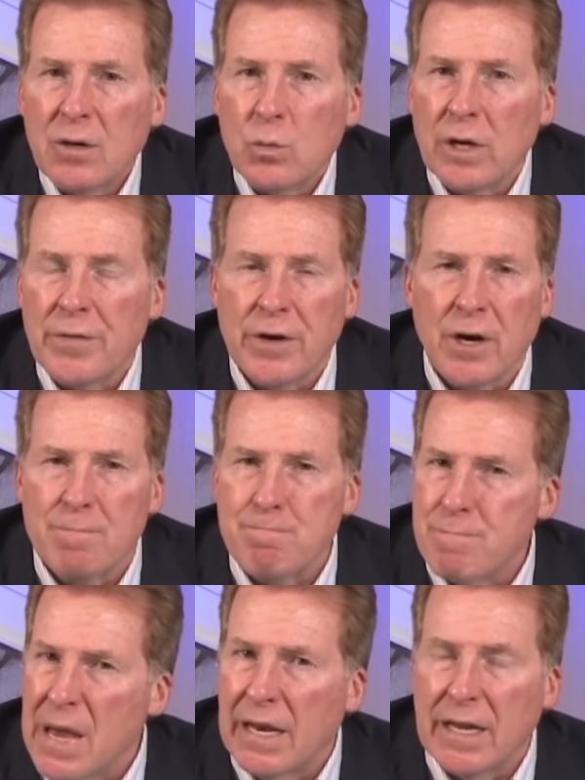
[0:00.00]
Well, there are
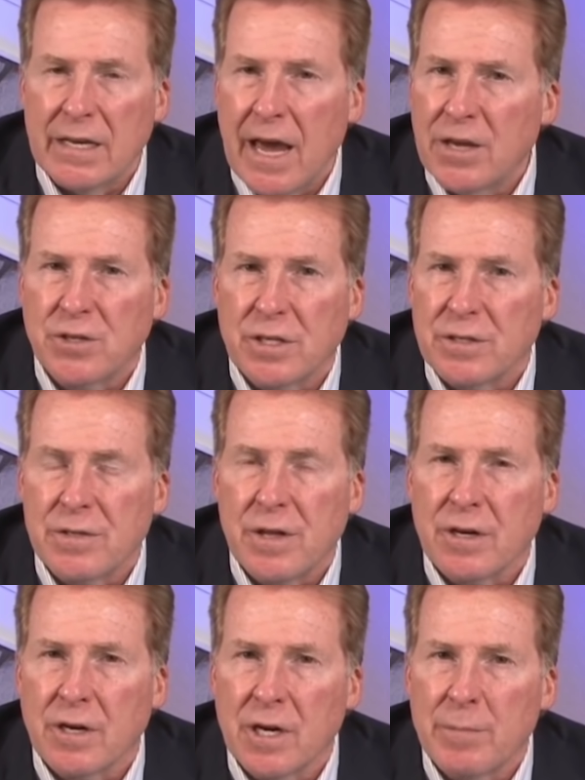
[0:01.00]
many nations
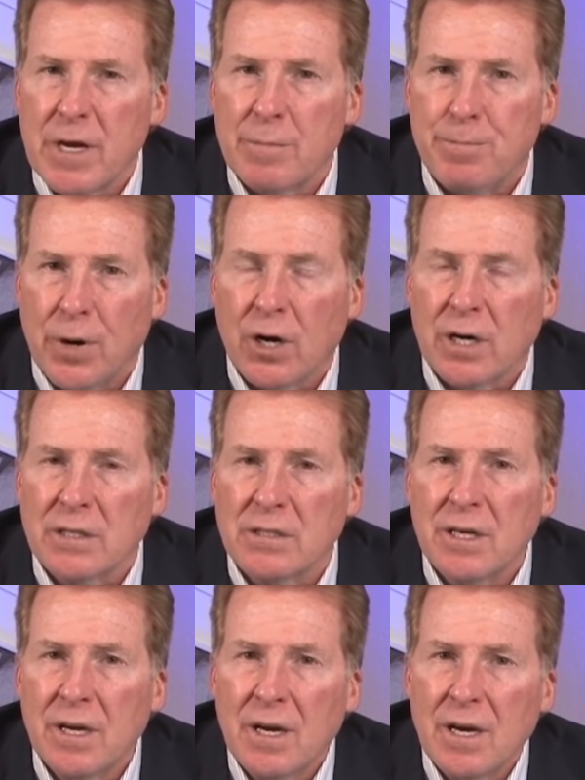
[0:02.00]
that are going to be a part
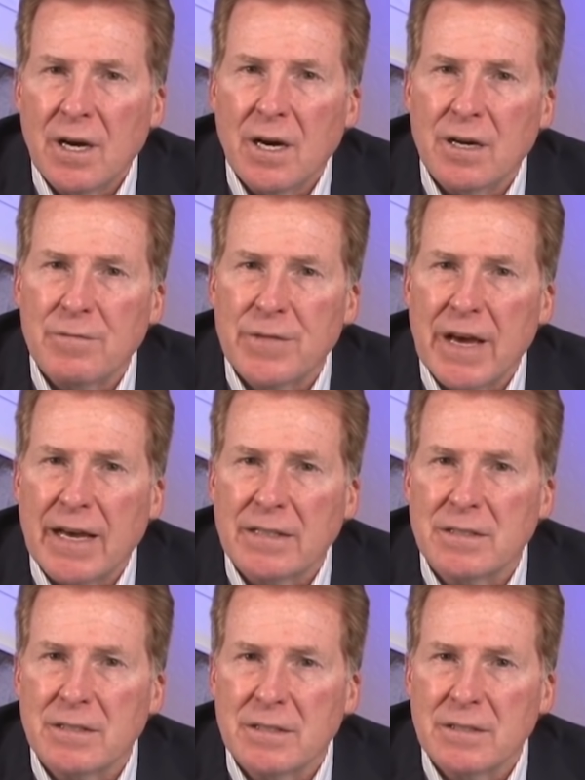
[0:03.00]
of
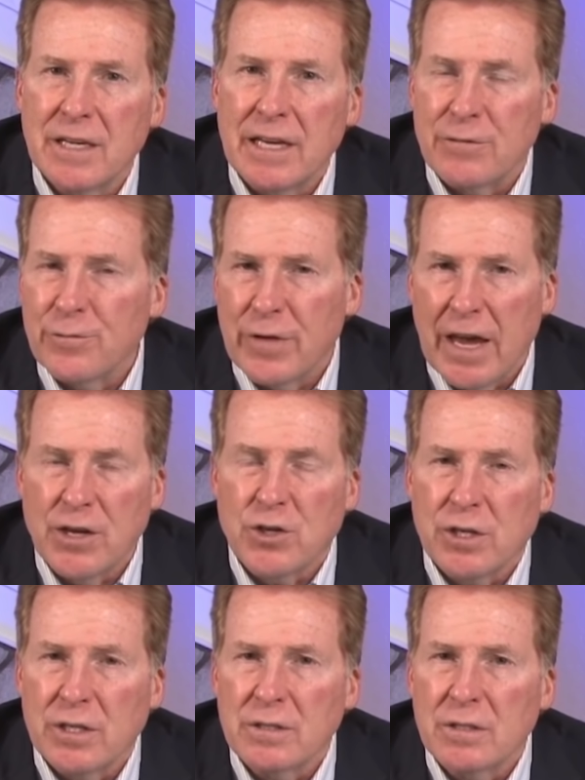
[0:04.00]
that
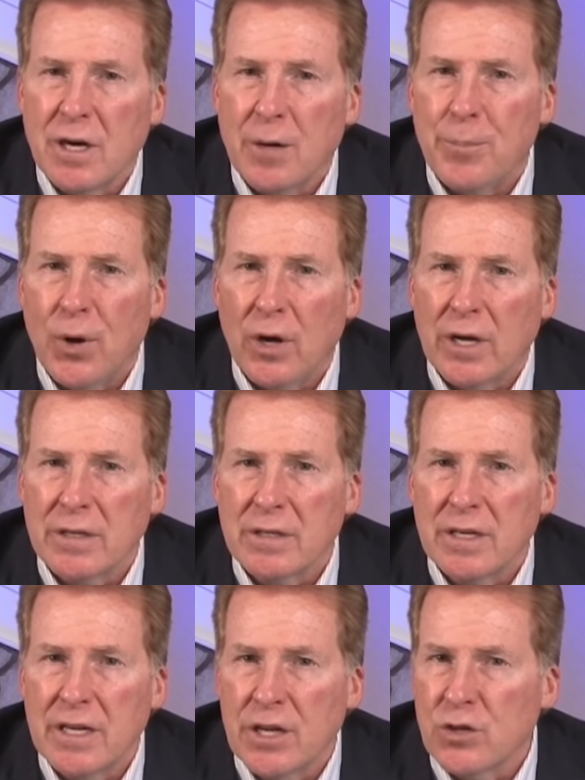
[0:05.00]
invasion
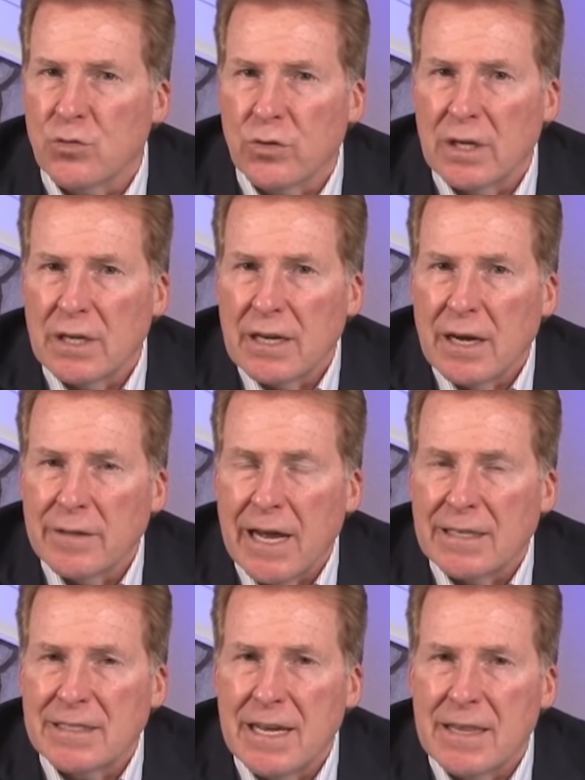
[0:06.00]
upon Israel, and I'll
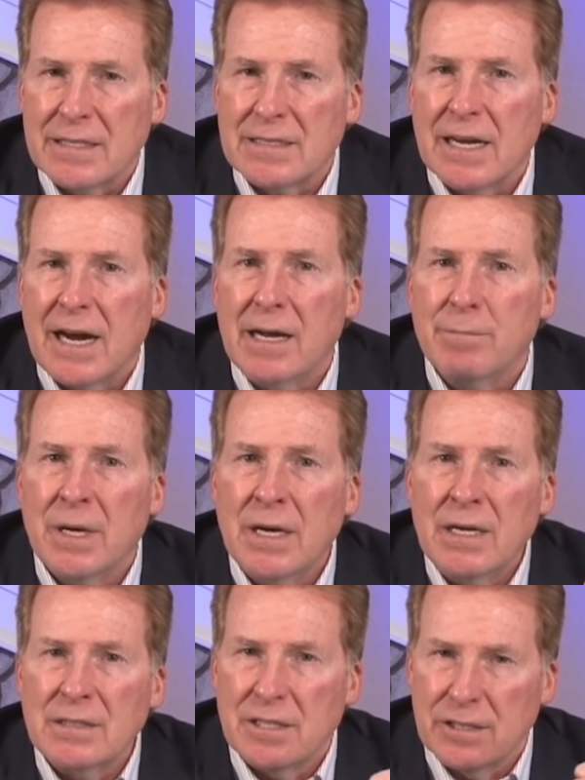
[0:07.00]
not take the time
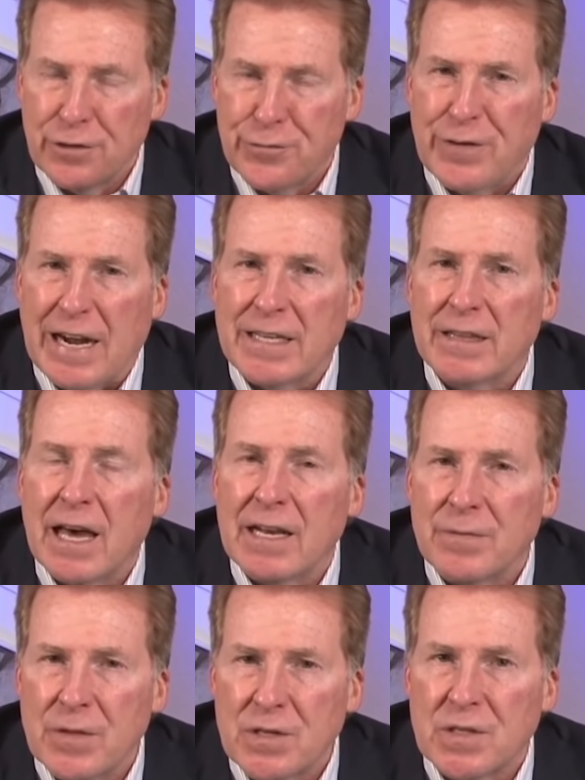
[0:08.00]
to define that
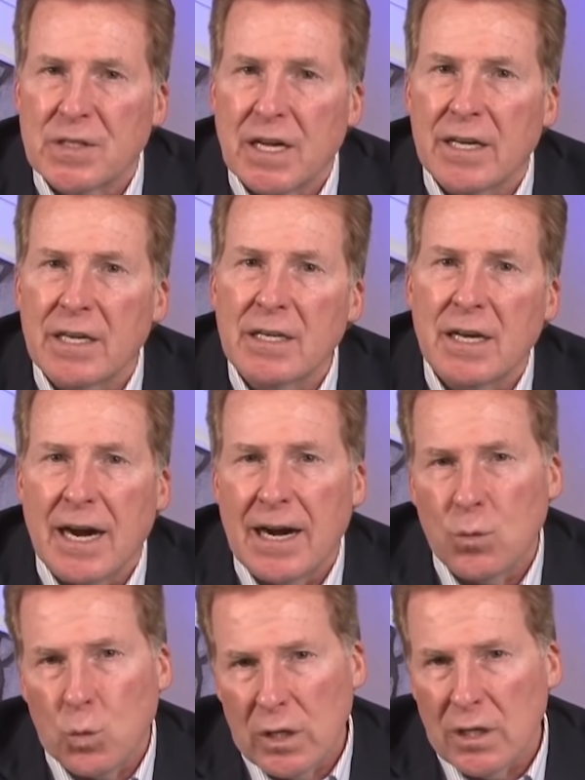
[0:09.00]
in this study.
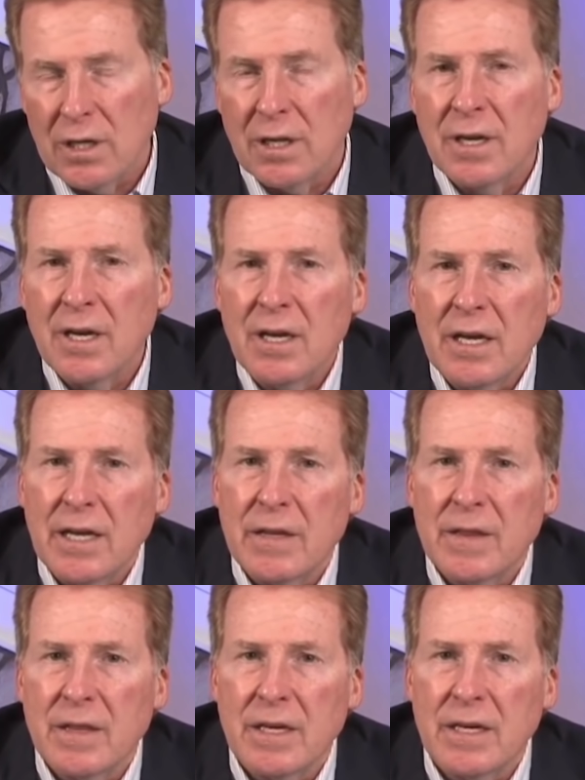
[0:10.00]
I will
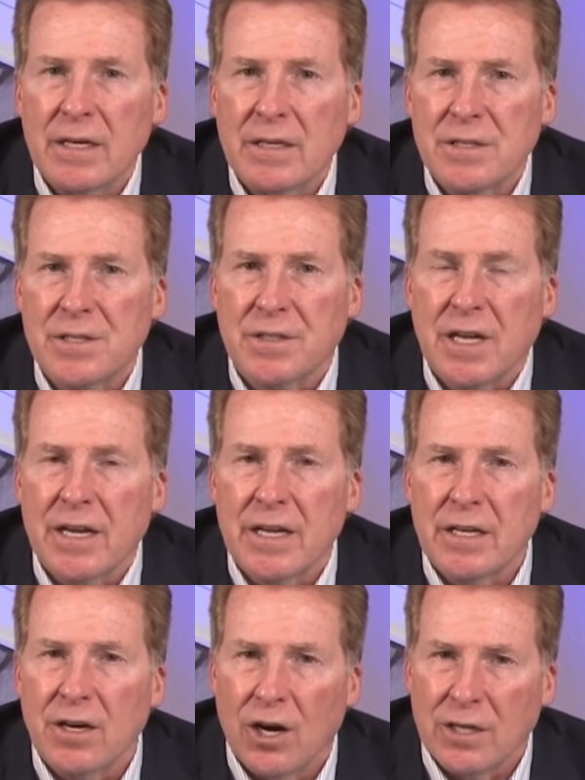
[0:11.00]
in the
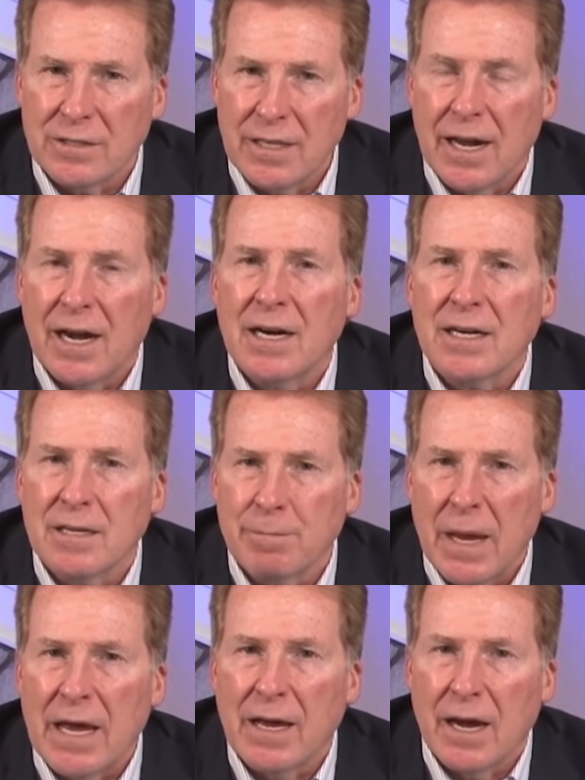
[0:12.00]
study on Gog
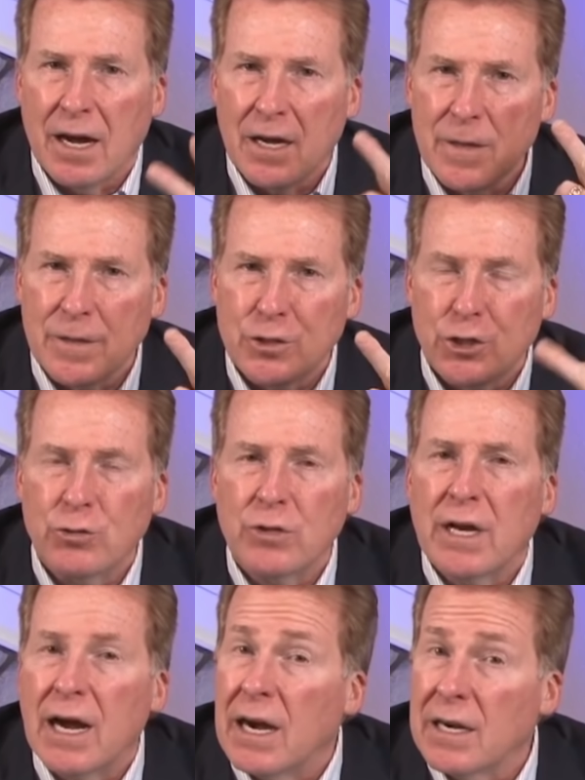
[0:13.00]
and Magog, the two
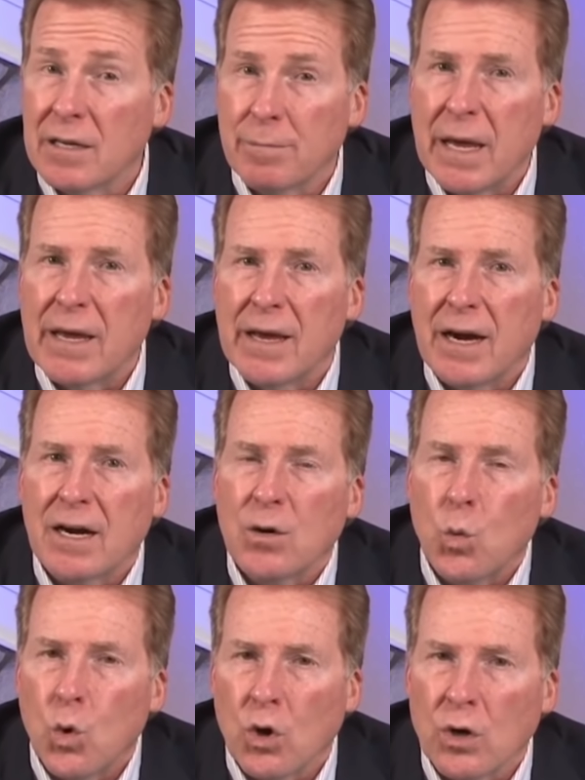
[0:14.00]
Gog and
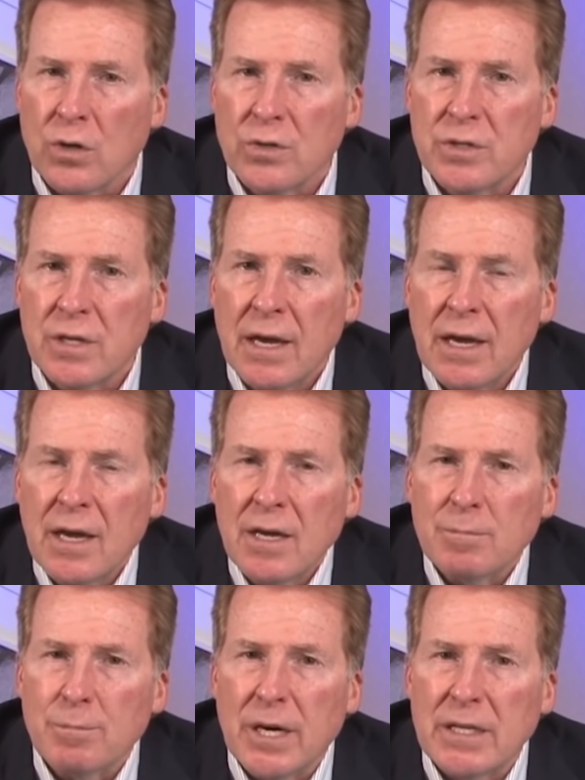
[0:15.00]
Magog wars.
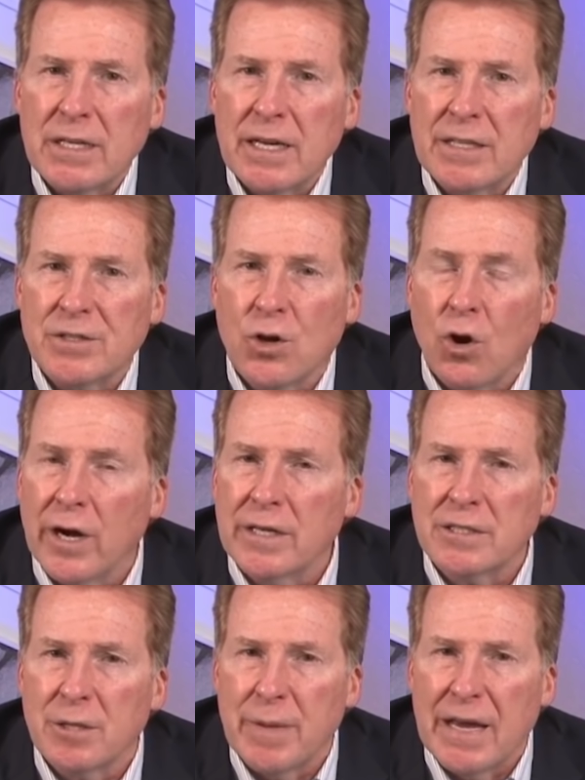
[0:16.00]
But it's
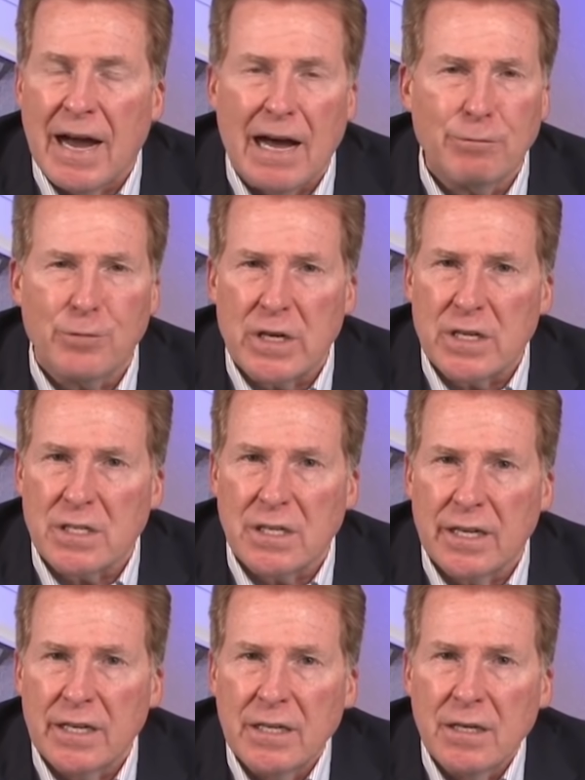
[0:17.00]
going to be
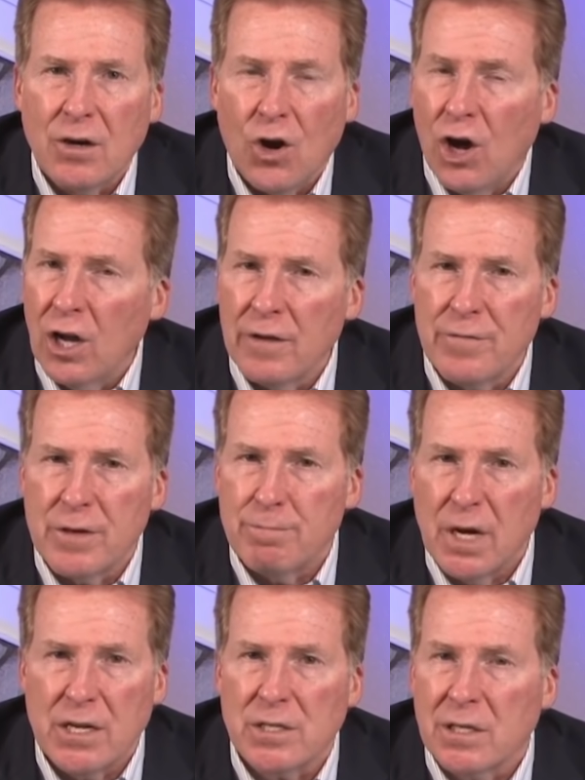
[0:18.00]
obviously all of the
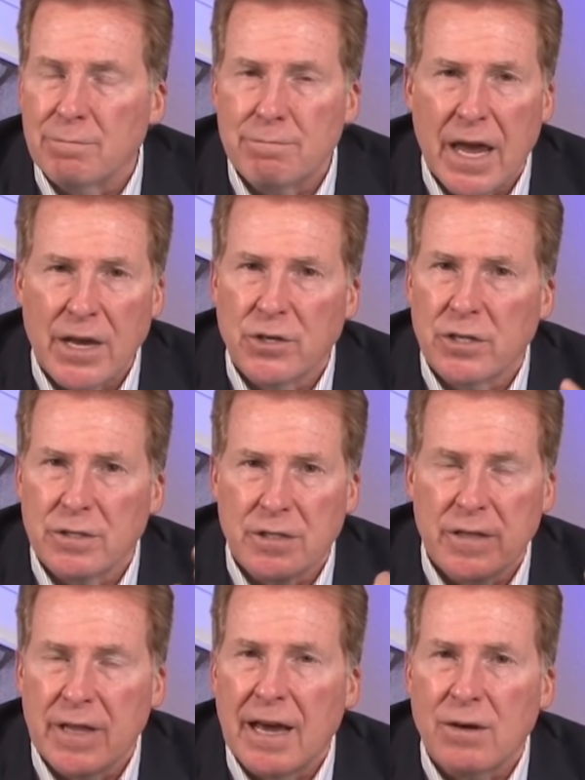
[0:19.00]
Muslim nations
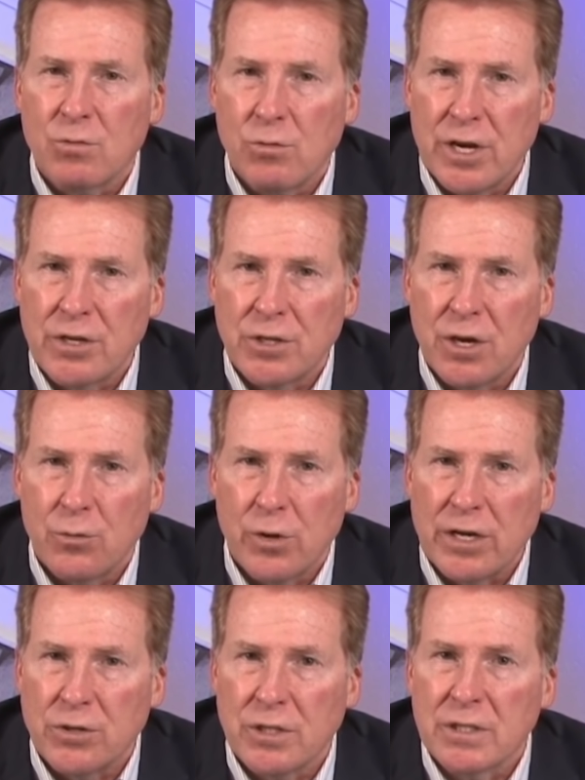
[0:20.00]
in that
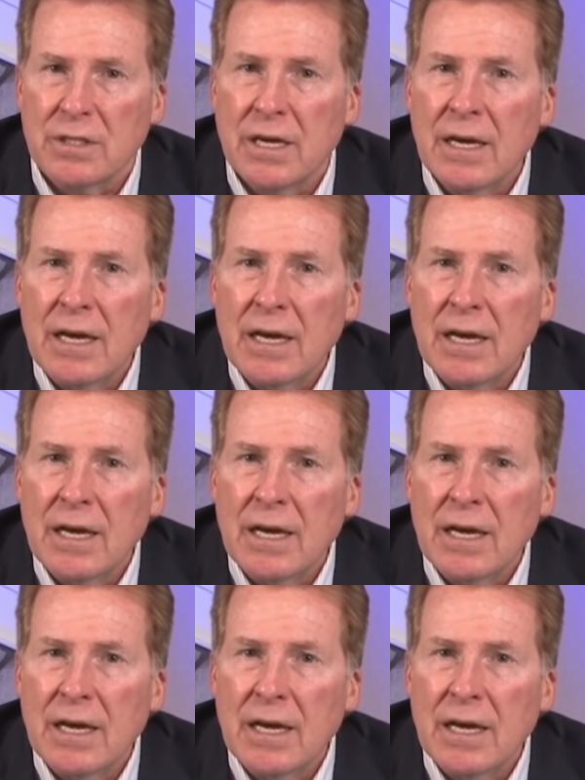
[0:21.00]
region.